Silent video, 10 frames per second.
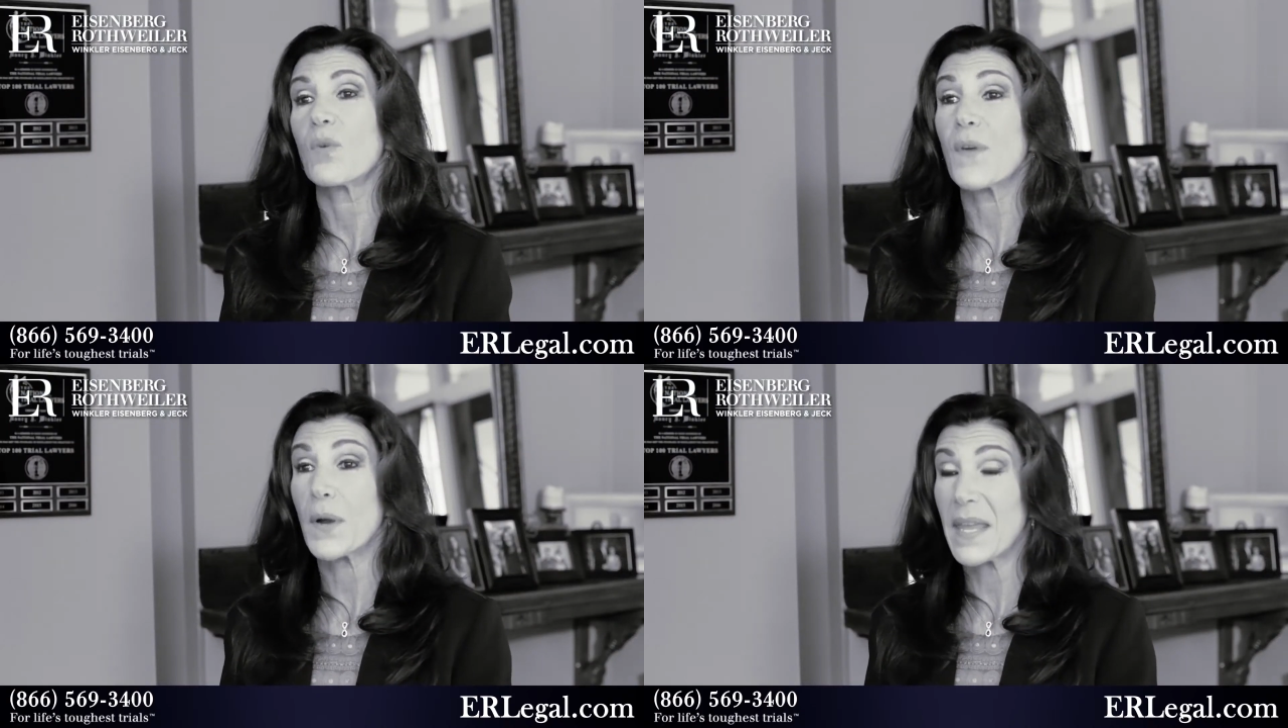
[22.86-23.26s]

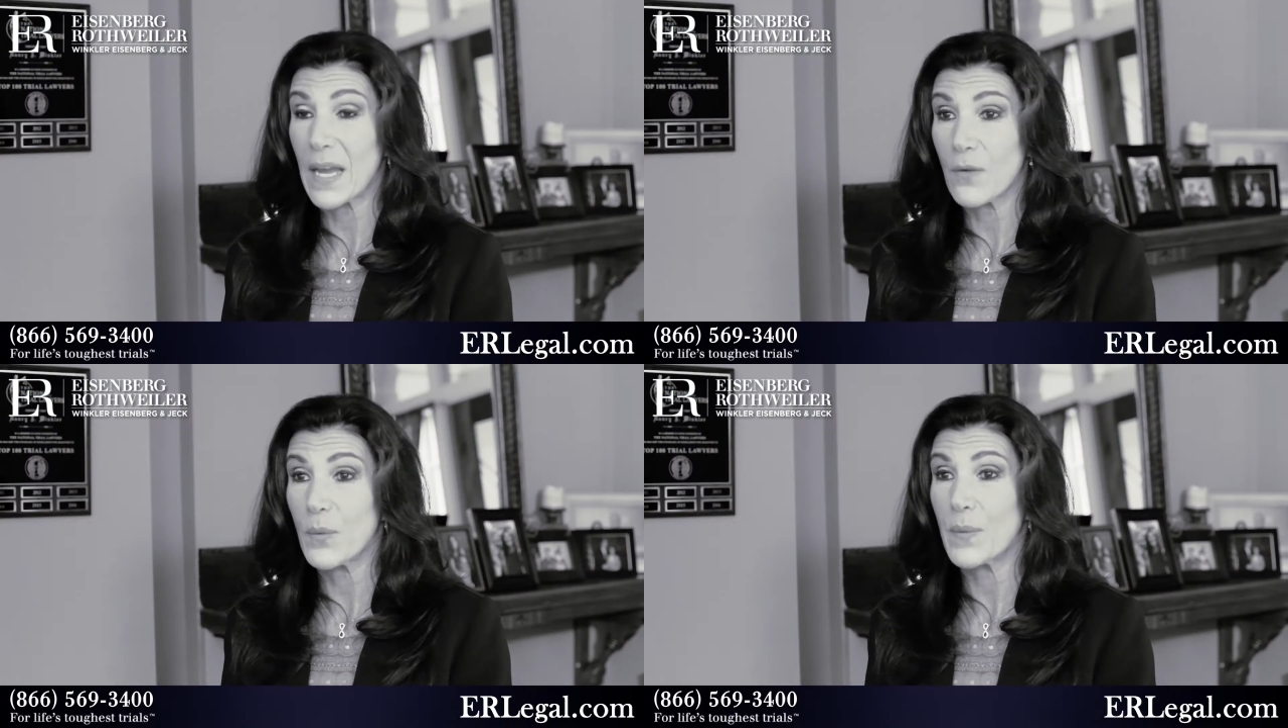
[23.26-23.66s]
We're very
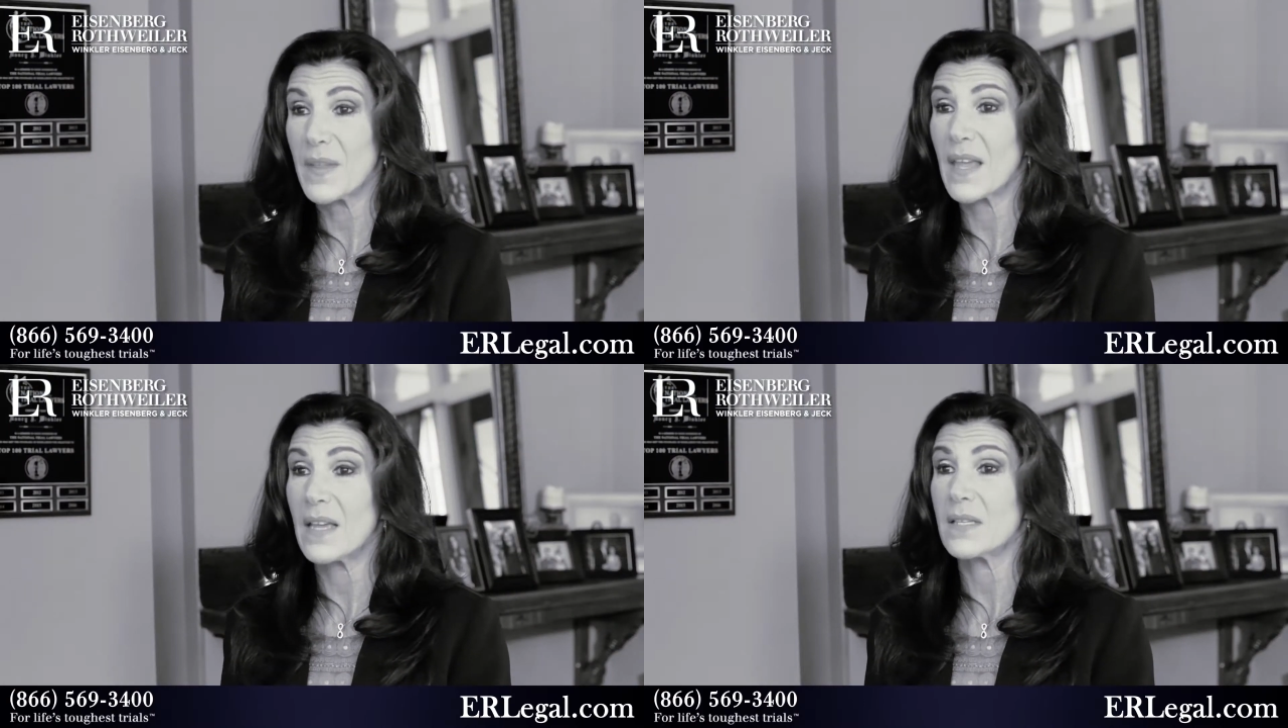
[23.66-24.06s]
careful
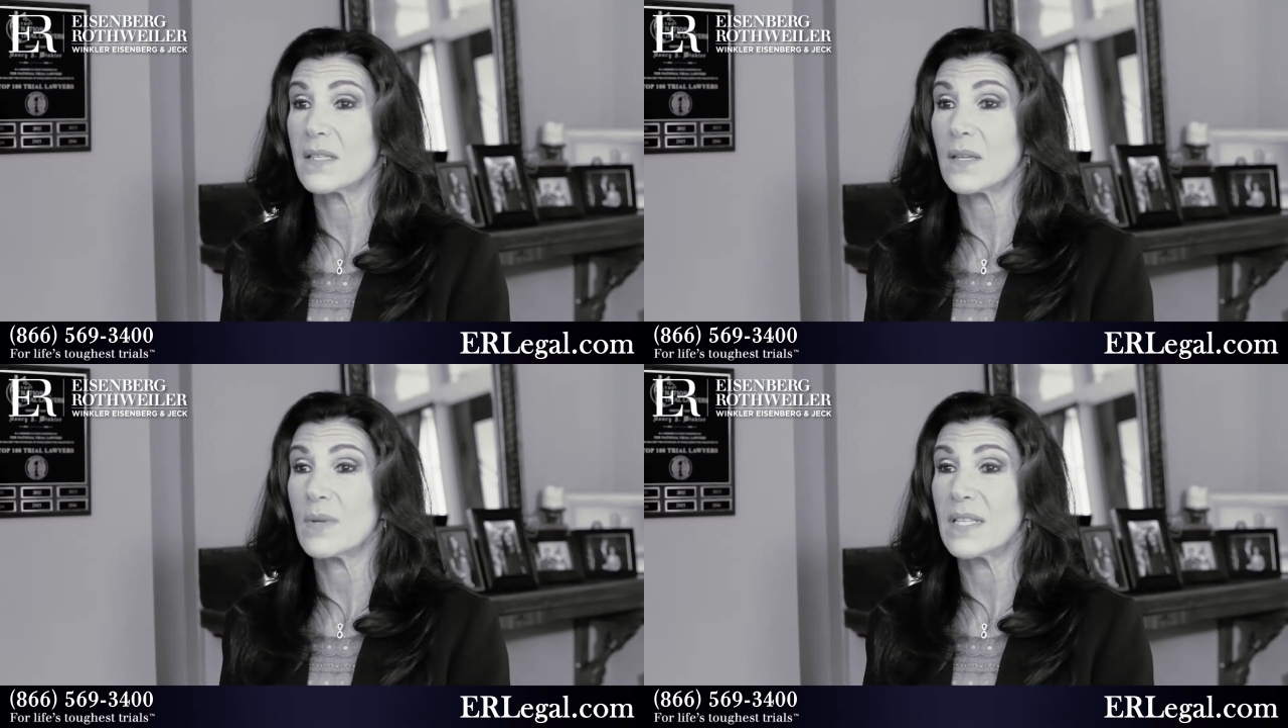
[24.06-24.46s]
with the
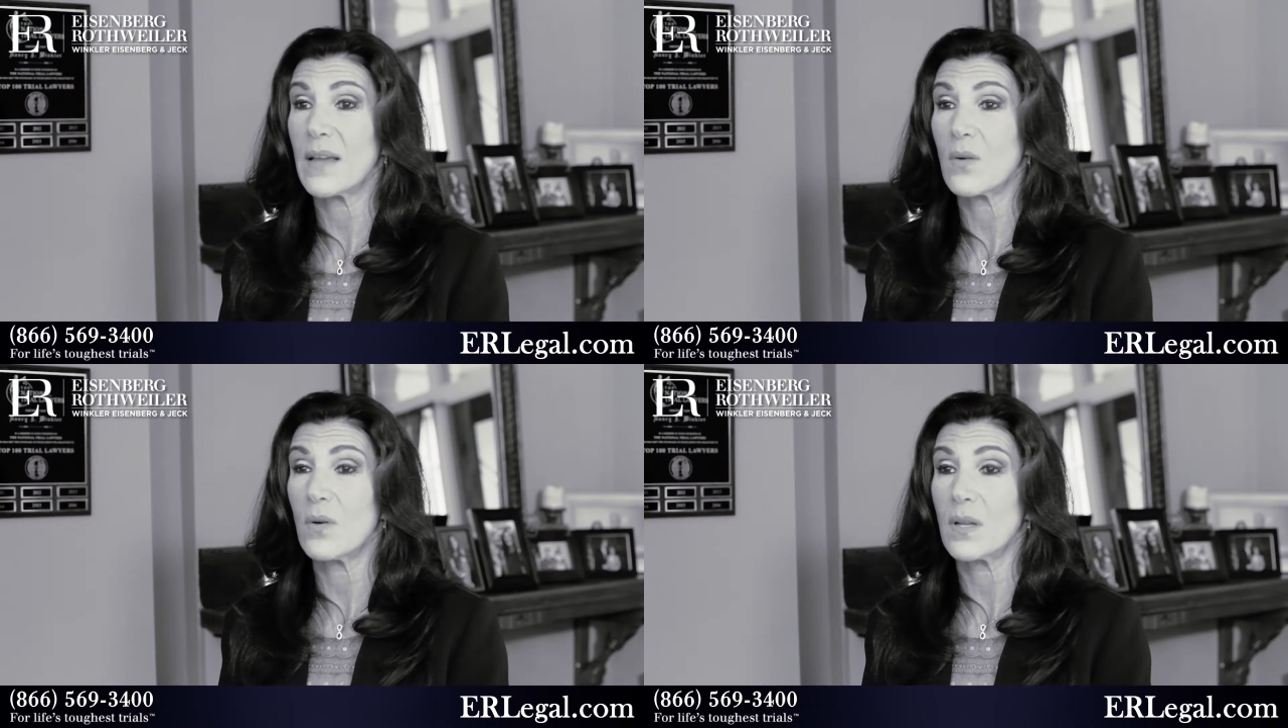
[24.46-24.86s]
cases that we
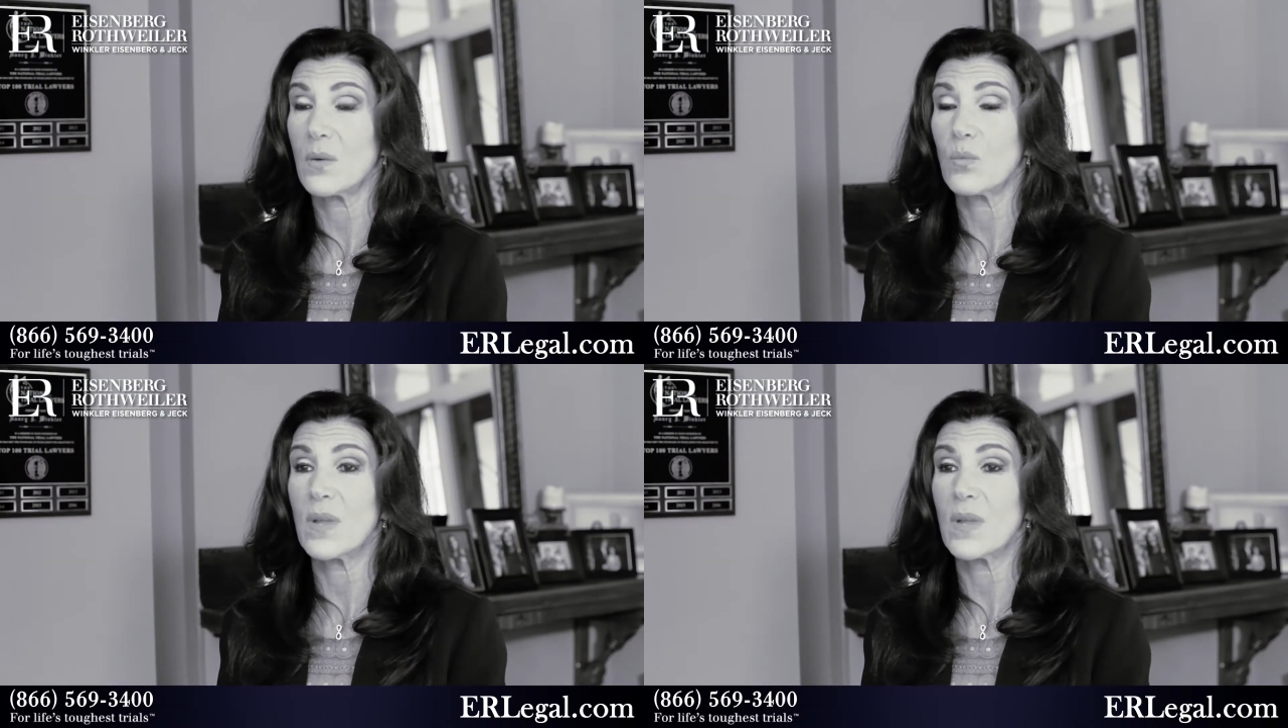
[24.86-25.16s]
take on.